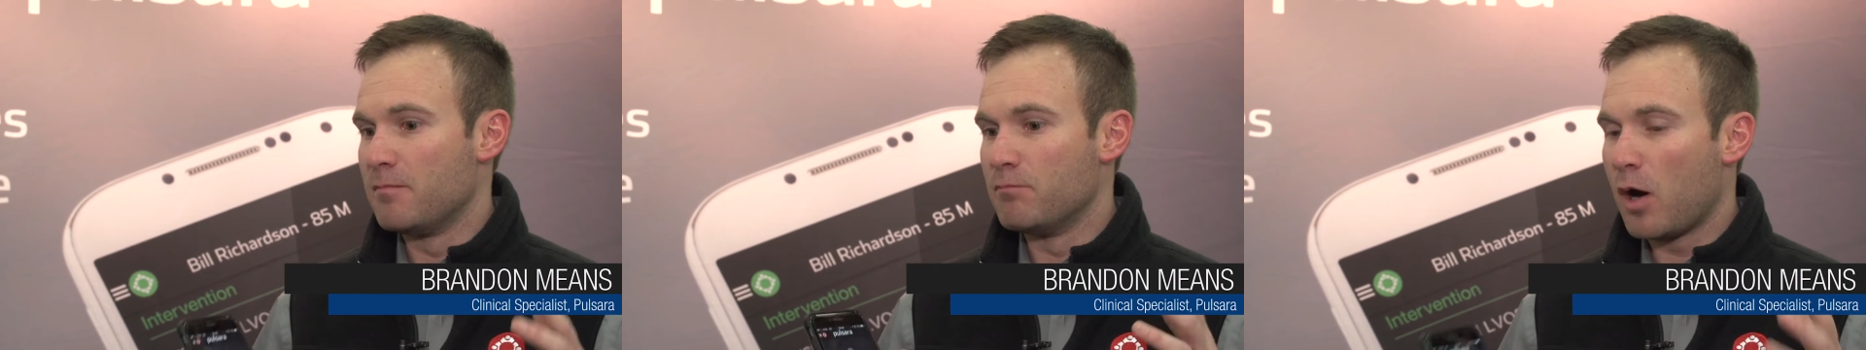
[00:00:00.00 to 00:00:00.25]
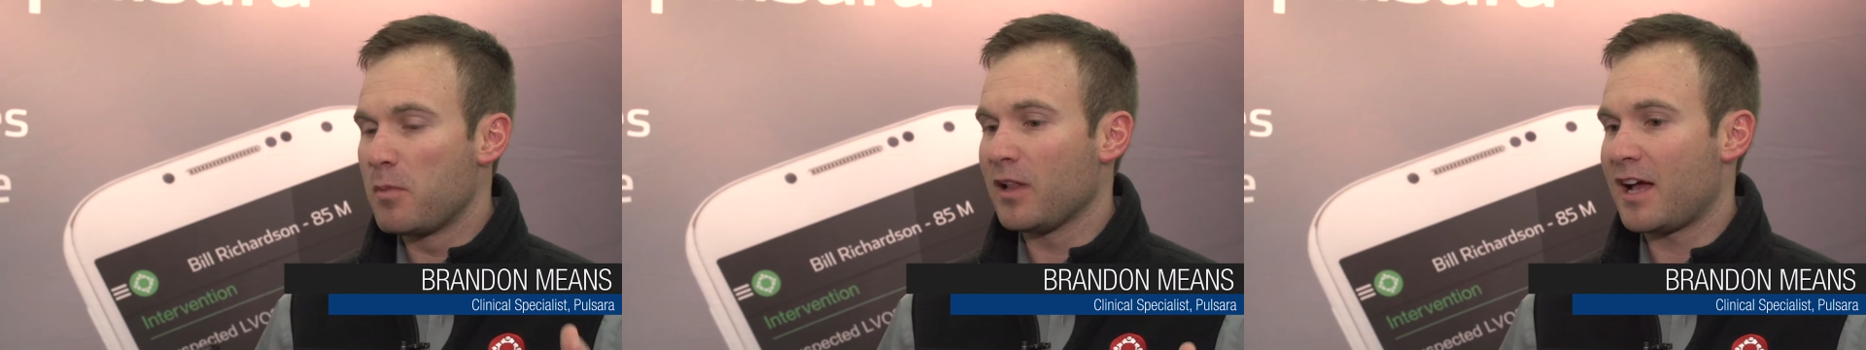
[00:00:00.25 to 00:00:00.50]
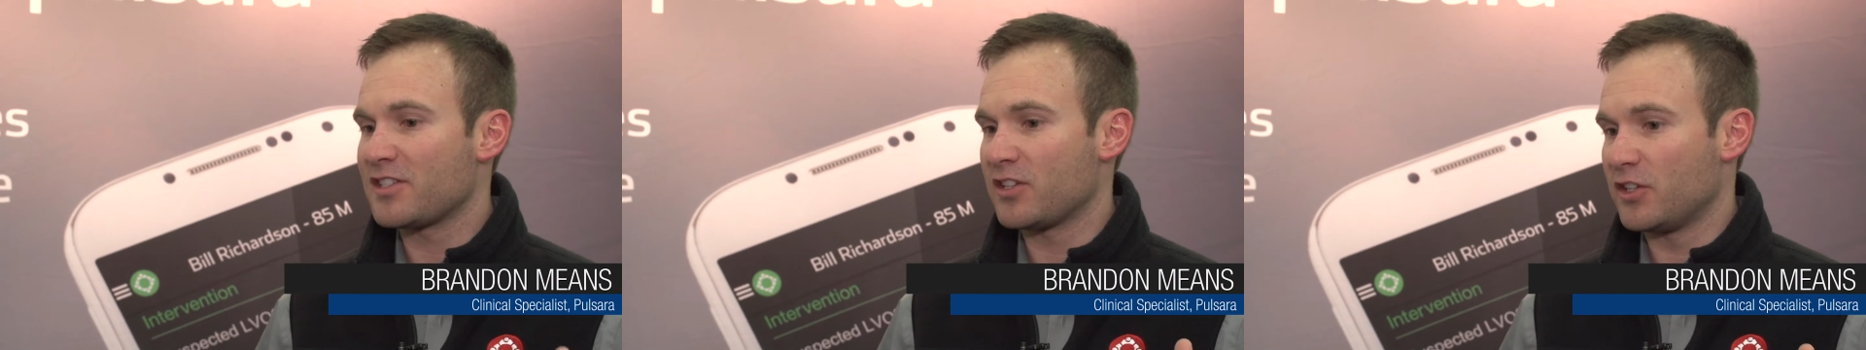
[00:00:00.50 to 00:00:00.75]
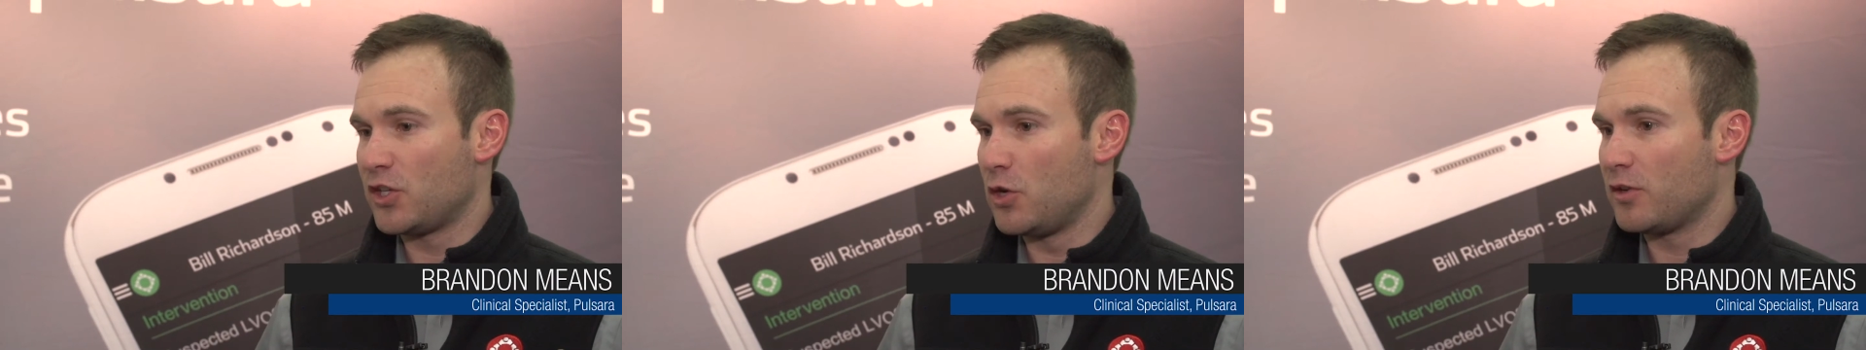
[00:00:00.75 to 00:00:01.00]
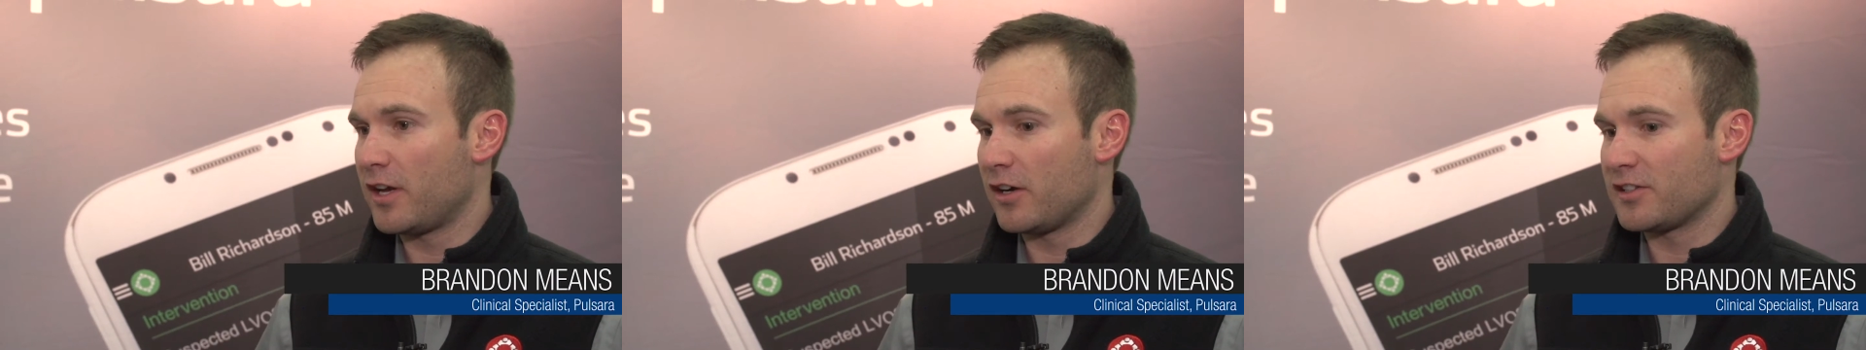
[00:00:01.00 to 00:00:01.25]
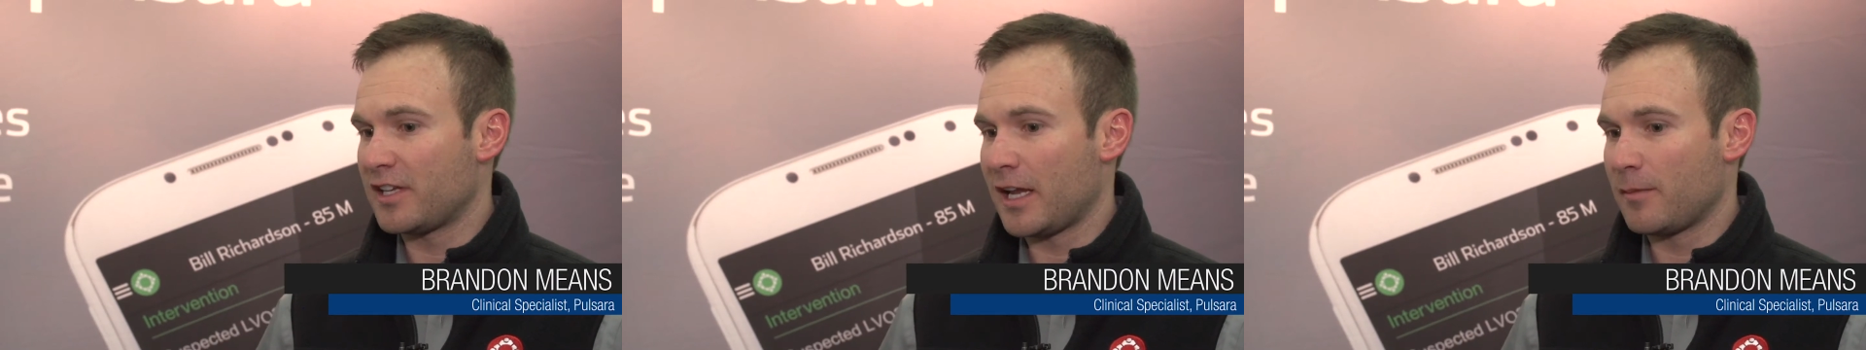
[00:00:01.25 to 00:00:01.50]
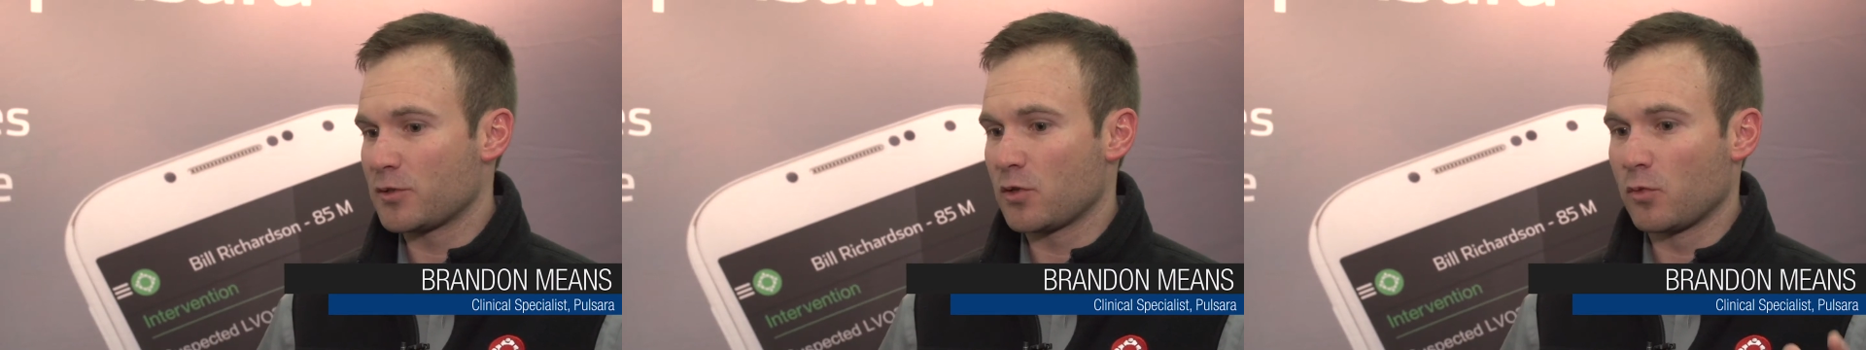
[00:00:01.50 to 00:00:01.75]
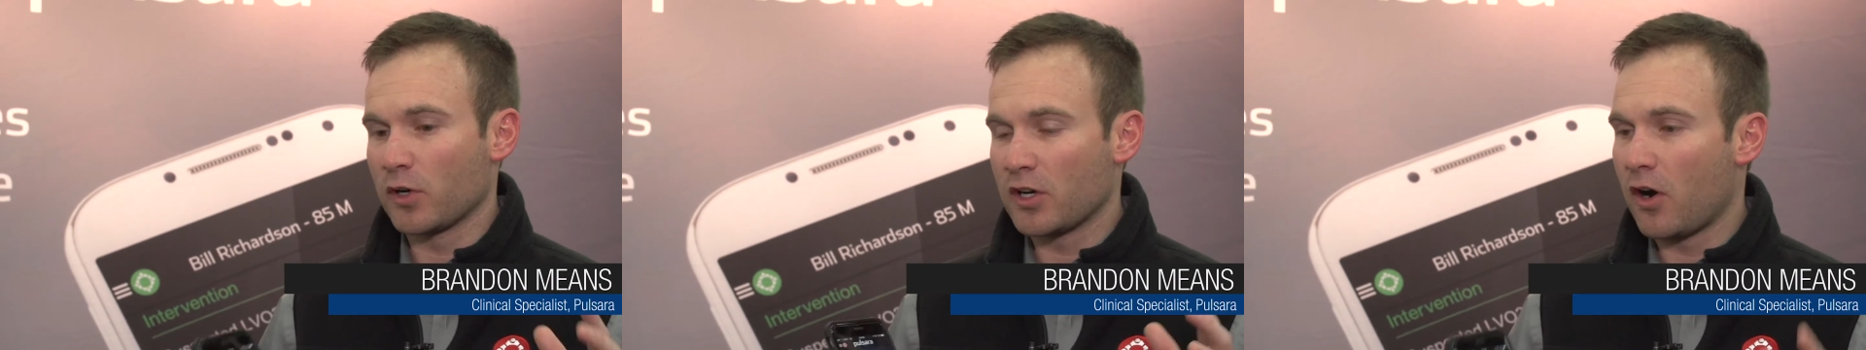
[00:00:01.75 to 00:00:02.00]
mobilizing acute care teams
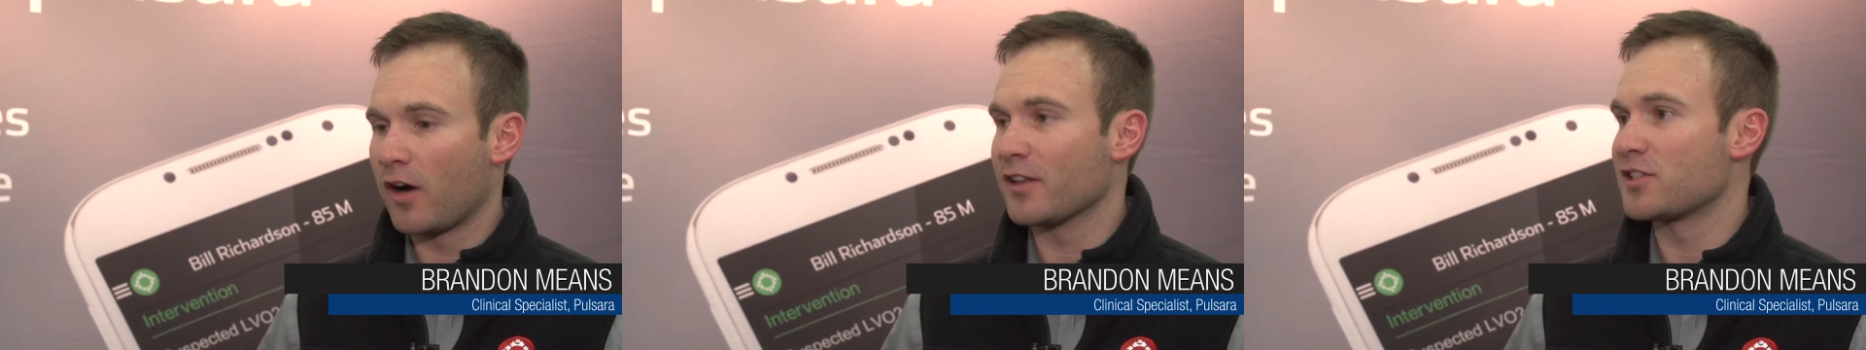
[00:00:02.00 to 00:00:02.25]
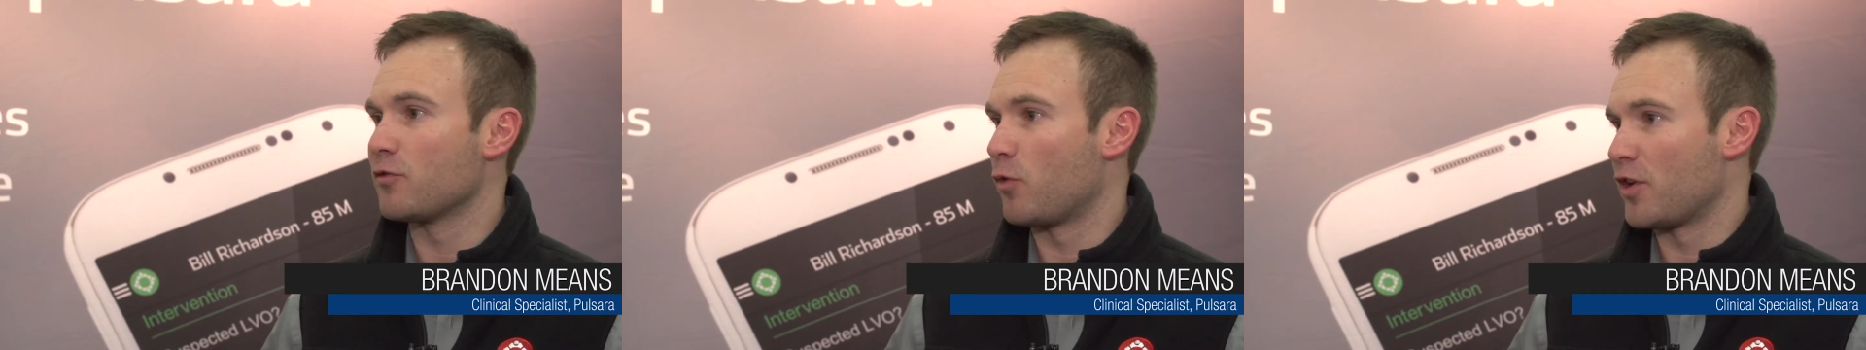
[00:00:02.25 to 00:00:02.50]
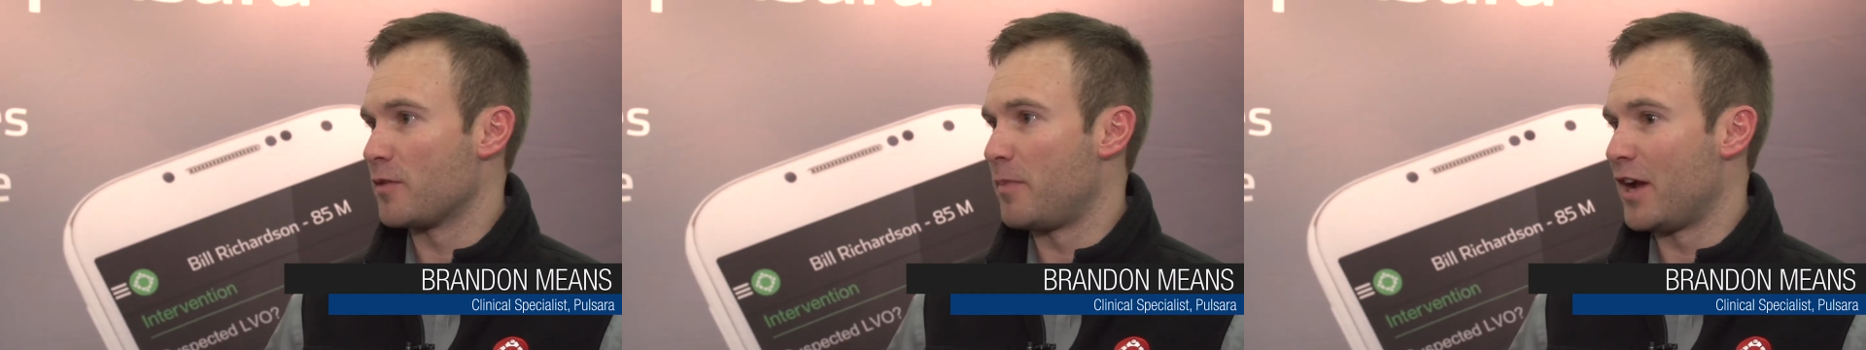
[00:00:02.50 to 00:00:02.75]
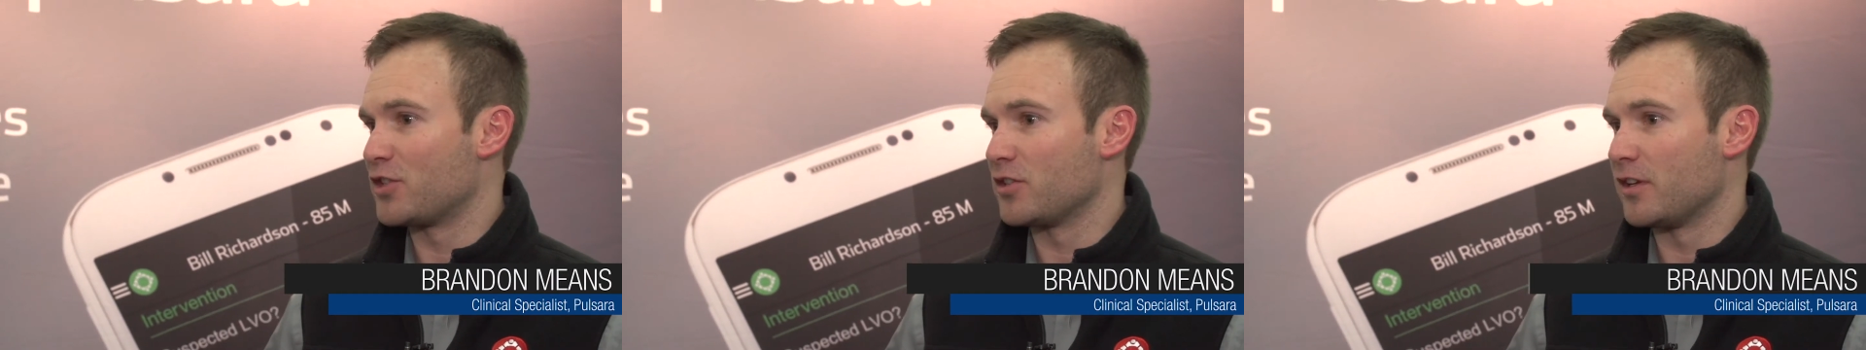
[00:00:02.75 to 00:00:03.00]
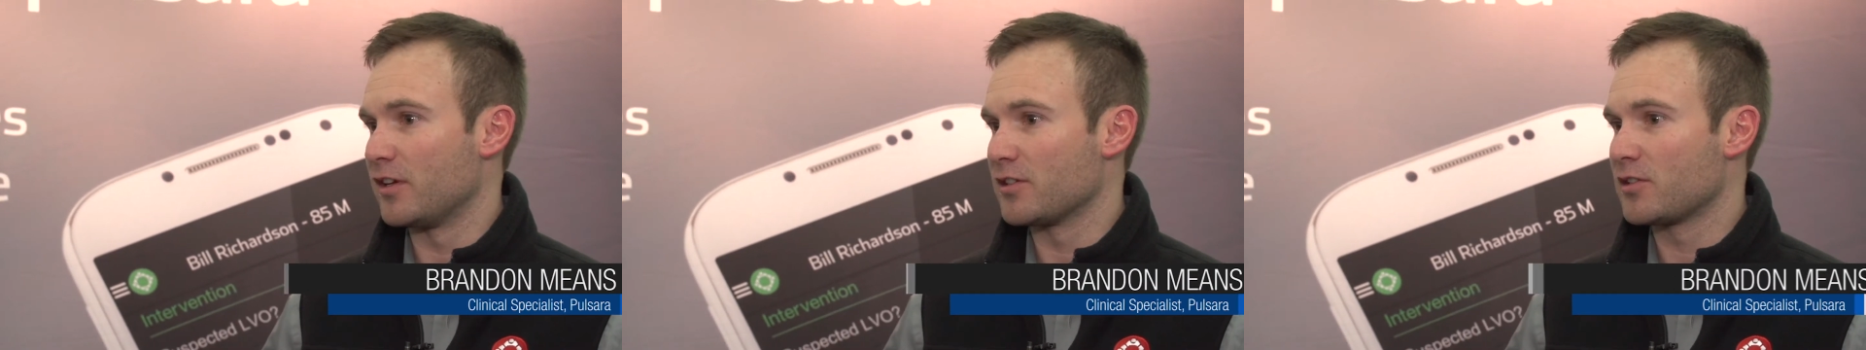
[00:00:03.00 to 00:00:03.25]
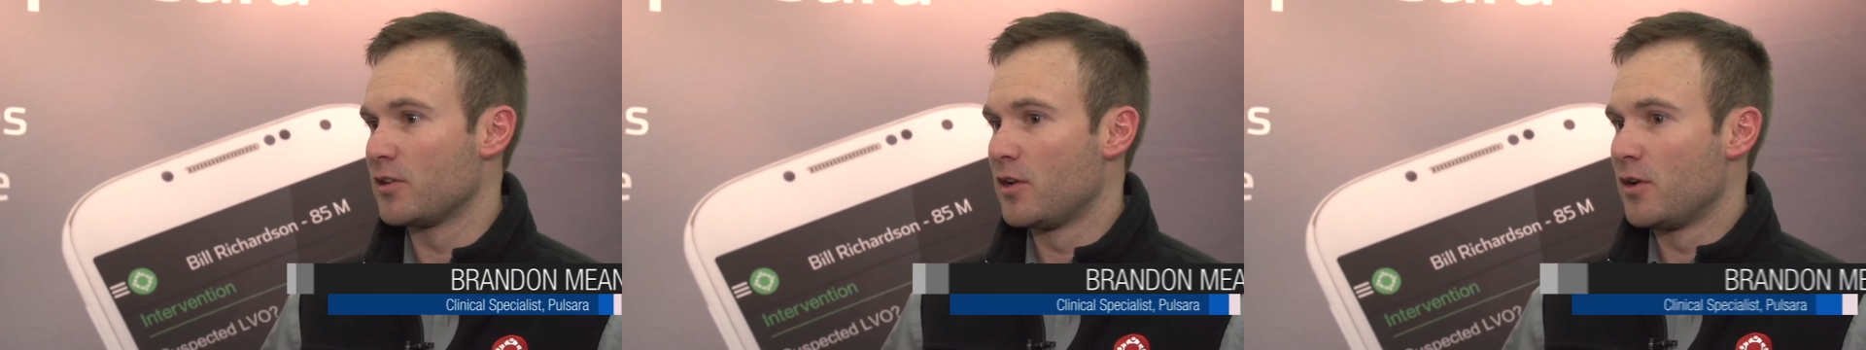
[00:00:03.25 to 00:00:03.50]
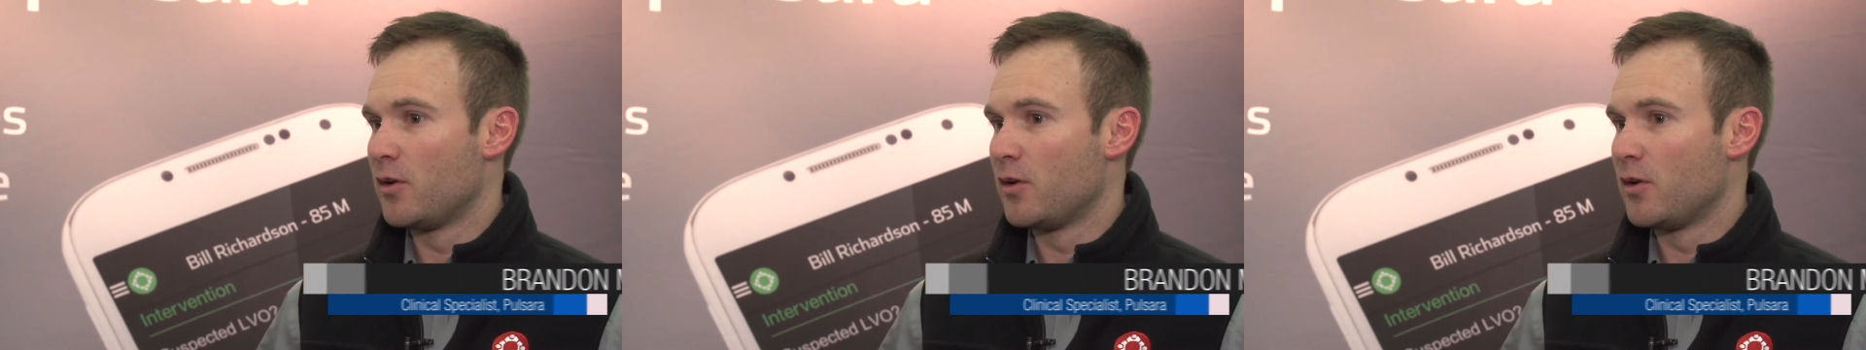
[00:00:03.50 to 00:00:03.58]
regardless of where the patient is.